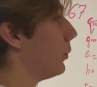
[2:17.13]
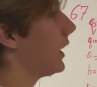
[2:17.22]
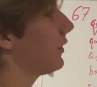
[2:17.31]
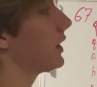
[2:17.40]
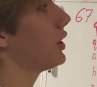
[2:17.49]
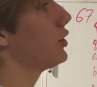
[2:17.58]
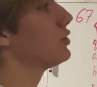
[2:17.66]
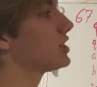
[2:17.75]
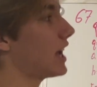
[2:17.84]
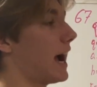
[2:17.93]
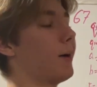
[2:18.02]
we have to
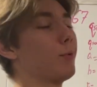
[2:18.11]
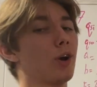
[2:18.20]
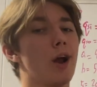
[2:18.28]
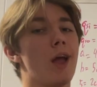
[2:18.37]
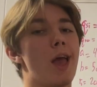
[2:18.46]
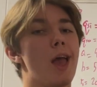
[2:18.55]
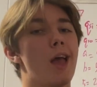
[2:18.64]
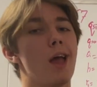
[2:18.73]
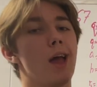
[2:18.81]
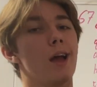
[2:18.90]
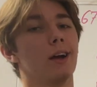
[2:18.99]
use our
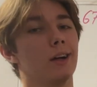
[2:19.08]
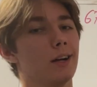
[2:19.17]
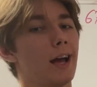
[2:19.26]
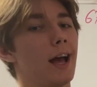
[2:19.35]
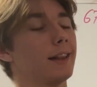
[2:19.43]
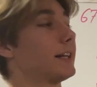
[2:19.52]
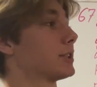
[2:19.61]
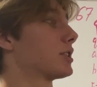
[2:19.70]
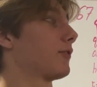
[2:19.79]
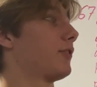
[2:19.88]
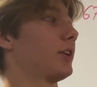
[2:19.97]

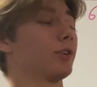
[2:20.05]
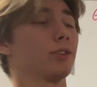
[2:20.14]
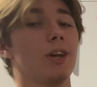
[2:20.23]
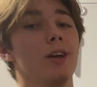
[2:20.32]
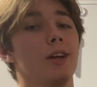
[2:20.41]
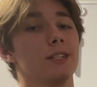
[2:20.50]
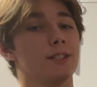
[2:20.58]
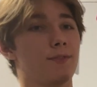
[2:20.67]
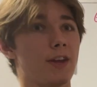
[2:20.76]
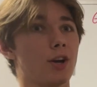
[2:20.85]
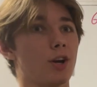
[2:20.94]
electric field
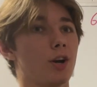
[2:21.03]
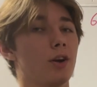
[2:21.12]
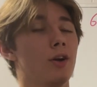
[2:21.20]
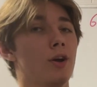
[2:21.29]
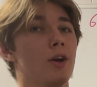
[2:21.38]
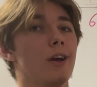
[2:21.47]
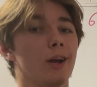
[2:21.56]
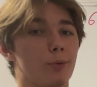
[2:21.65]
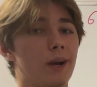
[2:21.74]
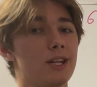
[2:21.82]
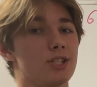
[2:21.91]
sphere
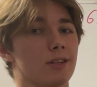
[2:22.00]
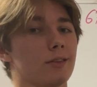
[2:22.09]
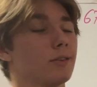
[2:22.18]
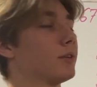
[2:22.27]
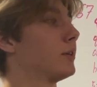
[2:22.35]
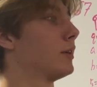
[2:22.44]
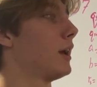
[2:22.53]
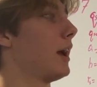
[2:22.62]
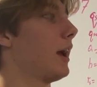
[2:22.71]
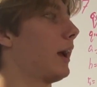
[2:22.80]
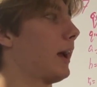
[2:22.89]
equation.
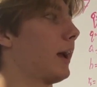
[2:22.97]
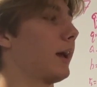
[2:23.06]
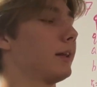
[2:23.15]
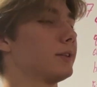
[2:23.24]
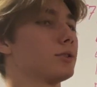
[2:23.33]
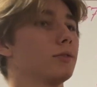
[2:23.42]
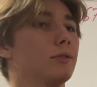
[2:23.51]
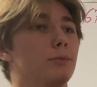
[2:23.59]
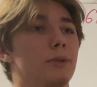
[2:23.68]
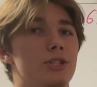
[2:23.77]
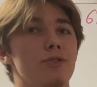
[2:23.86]
And
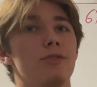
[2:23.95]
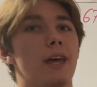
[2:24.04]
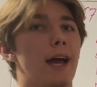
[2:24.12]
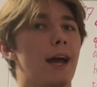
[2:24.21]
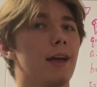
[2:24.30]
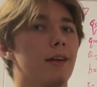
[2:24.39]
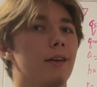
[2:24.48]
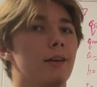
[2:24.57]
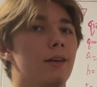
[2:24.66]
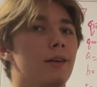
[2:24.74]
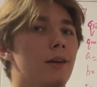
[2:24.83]
we do that
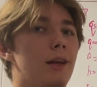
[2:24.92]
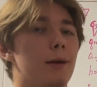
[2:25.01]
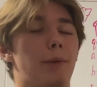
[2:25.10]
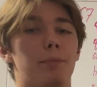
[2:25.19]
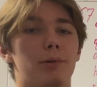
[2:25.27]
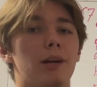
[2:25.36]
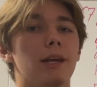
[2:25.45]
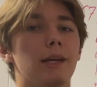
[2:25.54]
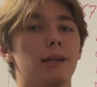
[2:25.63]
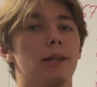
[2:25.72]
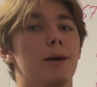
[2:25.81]
by
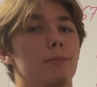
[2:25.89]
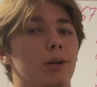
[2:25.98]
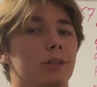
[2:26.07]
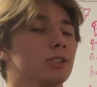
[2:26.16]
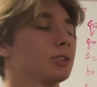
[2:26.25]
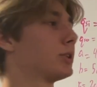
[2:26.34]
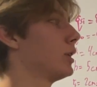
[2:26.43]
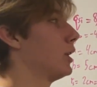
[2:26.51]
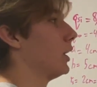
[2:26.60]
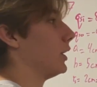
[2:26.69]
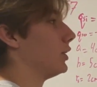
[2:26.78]
plugging in numbers.
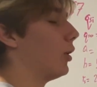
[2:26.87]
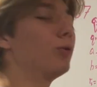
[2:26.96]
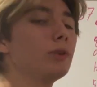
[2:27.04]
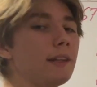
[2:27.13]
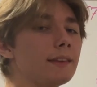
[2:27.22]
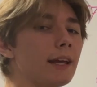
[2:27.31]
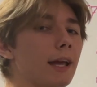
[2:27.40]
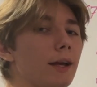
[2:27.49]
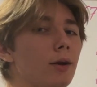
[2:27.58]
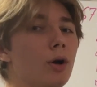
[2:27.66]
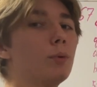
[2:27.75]
The only
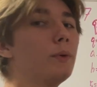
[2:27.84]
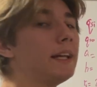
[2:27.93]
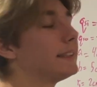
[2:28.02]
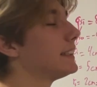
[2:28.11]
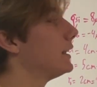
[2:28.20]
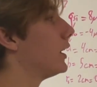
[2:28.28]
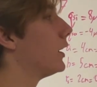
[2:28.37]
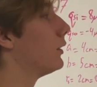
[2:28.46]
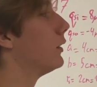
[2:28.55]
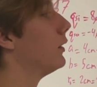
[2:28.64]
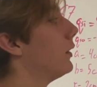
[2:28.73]
thing
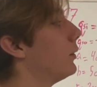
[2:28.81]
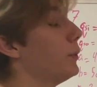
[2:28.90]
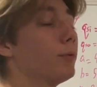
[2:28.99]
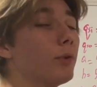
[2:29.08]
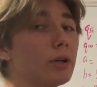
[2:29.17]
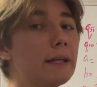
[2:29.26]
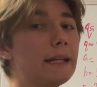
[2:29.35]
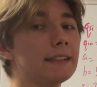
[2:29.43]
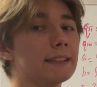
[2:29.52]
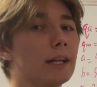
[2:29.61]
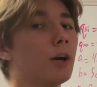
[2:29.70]
we really
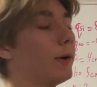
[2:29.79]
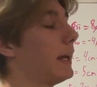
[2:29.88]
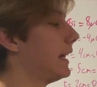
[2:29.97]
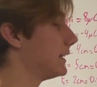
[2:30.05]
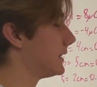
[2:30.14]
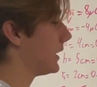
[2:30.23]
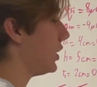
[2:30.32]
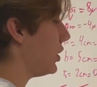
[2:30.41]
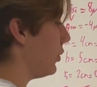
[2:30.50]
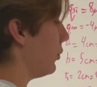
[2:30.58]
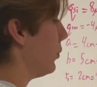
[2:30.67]
need to know is
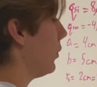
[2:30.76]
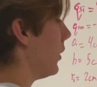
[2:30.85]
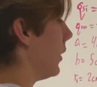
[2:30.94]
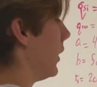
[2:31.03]
Q.